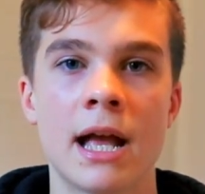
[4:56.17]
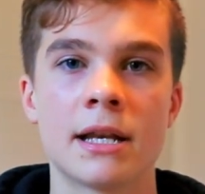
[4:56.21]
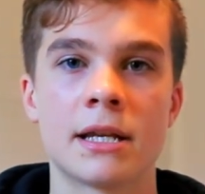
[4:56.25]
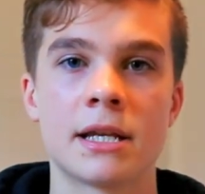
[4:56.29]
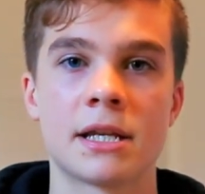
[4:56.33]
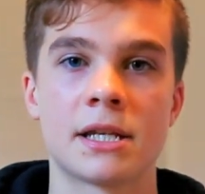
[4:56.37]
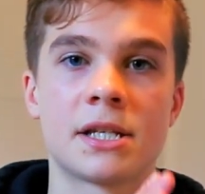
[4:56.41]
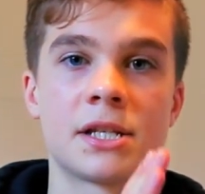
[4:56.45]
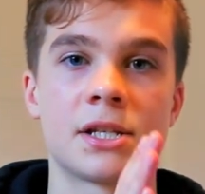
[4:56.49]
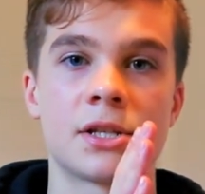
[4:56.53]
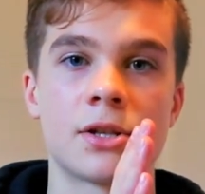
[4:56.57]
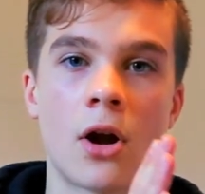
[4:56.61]

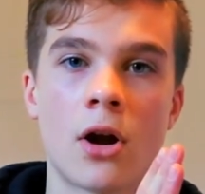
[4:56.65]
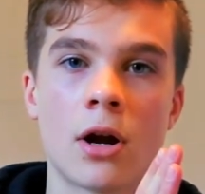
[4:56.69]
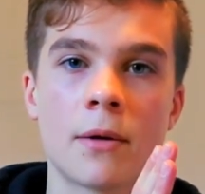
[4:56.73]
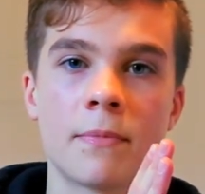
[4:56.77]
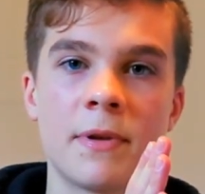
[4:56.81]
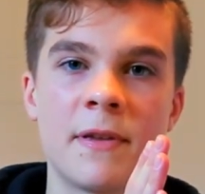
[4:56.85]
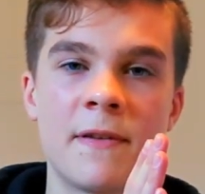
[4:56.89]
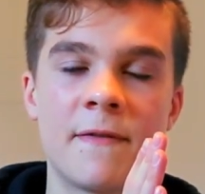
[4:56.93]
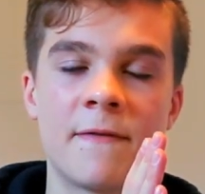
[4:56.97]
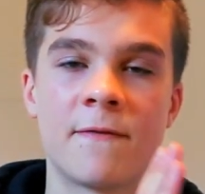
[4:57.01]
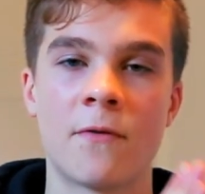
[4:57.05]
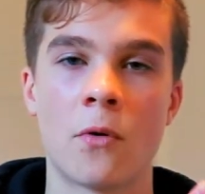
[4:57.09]
to
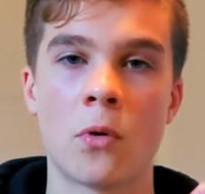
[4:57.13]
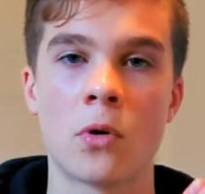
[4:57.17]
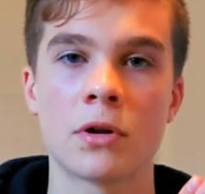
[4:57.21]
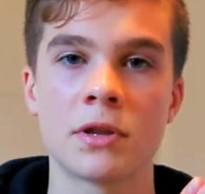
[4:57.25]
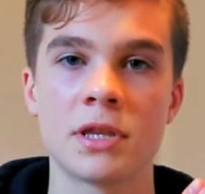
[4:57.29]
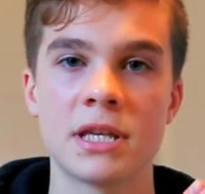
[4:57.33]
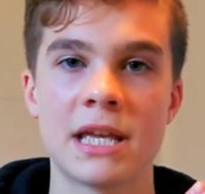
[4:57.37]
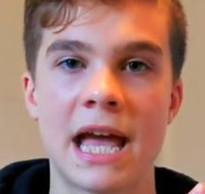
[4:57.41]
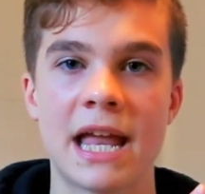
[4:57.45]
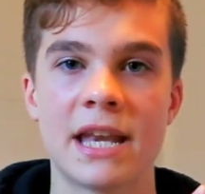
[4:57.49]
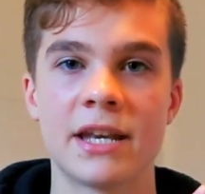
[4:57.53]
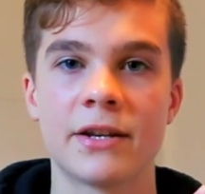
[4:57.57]
start before
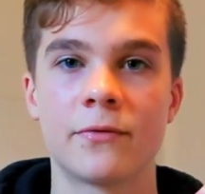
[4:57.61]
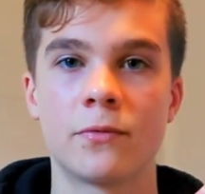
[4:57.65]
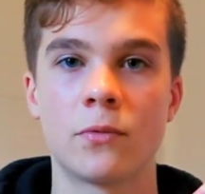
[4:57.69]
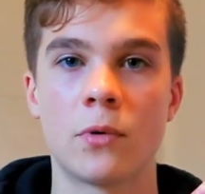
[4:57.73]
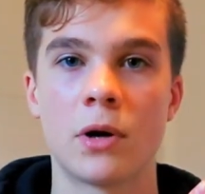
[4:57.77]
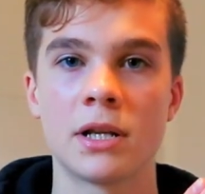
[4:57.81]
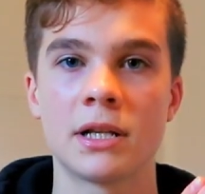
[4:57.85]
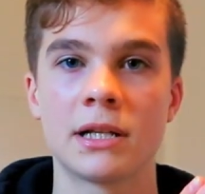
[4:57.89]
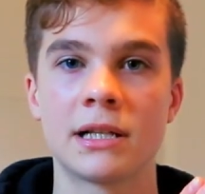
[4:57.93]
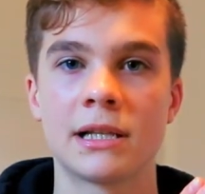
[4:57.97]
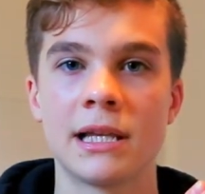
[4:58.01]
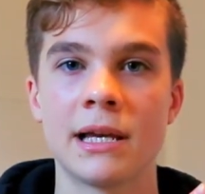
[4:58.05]
the end of
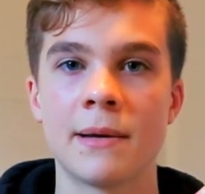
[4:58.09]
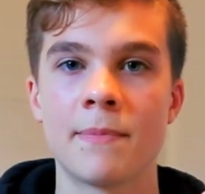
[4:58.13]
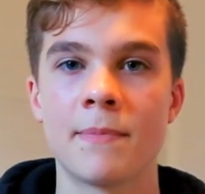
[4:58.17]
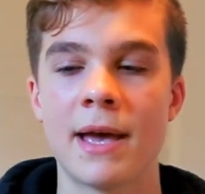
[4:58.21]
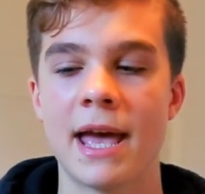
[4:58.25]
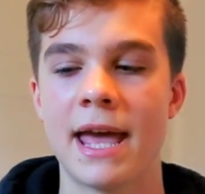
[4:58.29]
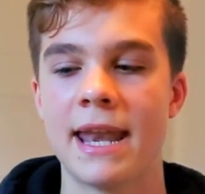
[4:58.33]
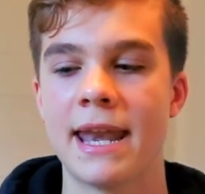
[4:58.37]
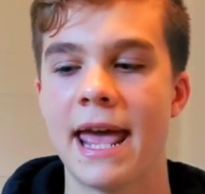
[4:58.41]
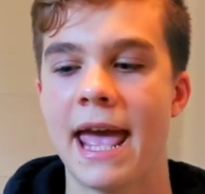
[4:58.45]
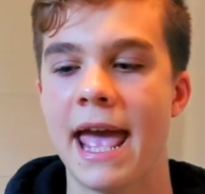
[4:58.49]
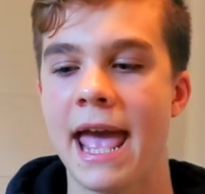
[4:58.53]
one clip
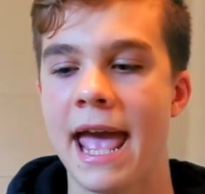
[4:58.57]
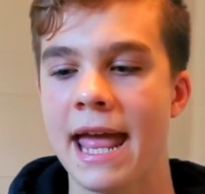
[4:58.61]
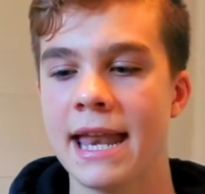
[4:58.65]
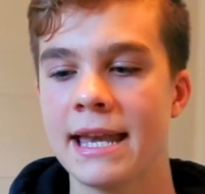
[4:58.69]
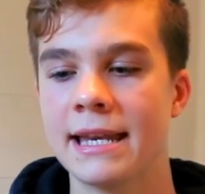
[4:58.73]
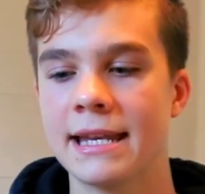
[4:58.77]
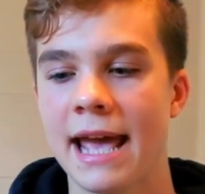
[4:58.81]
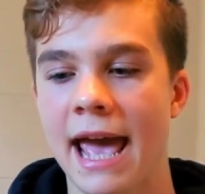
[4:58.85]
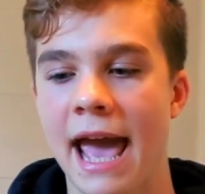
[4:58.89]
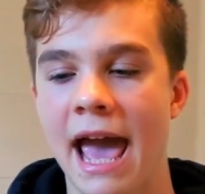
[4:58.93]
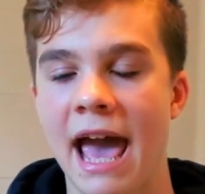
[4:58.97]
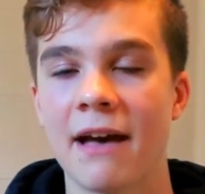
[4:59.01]
and
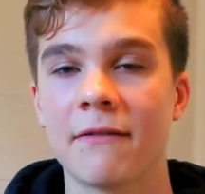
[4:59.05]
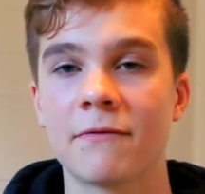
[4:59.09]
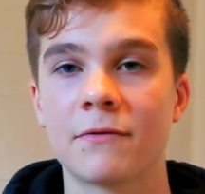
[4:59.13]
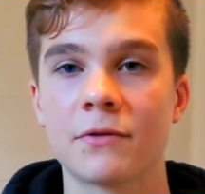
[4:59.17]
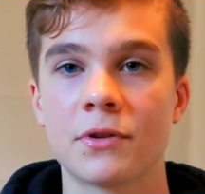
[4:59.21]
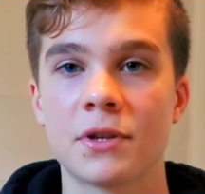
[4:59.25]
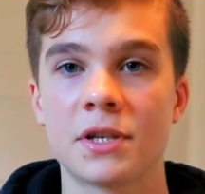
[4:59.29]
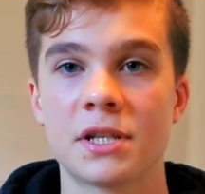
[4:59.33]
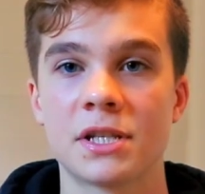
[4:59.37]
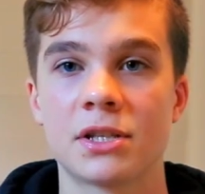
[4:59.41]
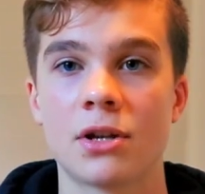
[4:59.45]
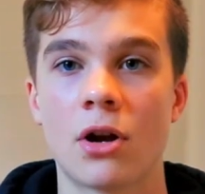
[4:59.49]
end
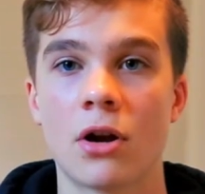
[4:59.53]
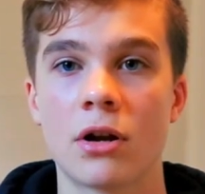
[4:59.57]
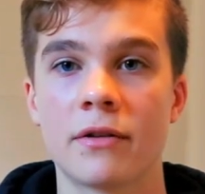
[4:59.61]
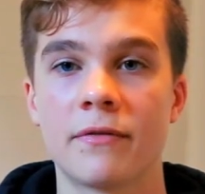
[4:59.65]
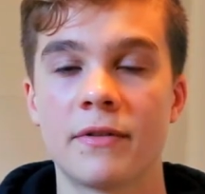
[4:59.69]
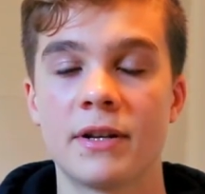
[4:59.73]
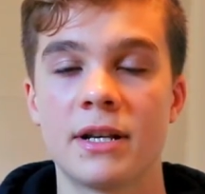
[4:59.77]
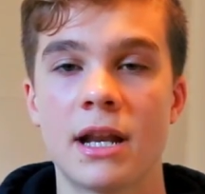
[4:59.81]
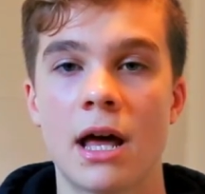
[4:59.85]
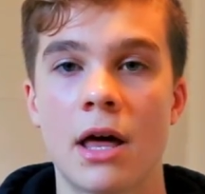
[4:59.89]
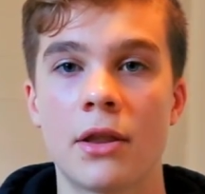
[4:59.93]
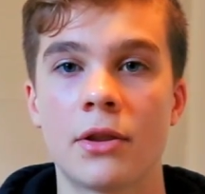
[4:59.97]
after the start
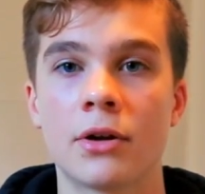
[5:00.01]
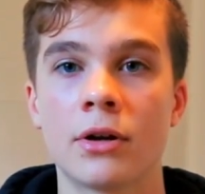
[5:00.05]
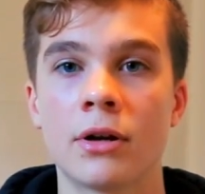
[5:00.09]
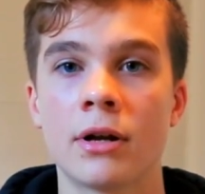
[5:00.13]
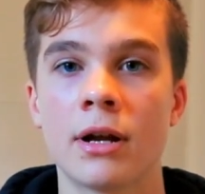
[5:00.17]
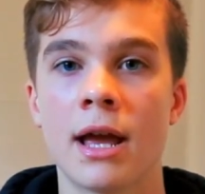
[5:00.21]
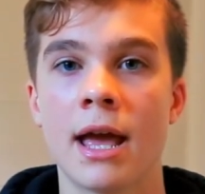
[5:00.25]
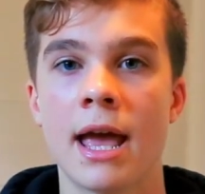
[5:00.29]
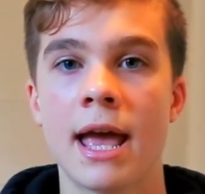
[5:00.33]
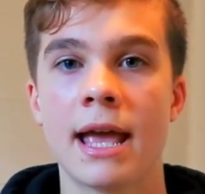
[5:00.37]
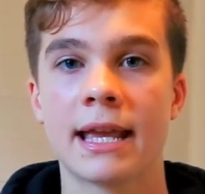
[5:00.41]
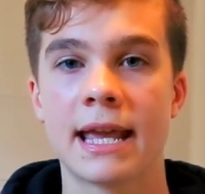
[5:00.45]
of
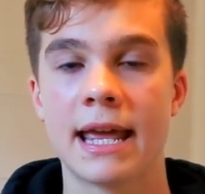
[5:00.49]
another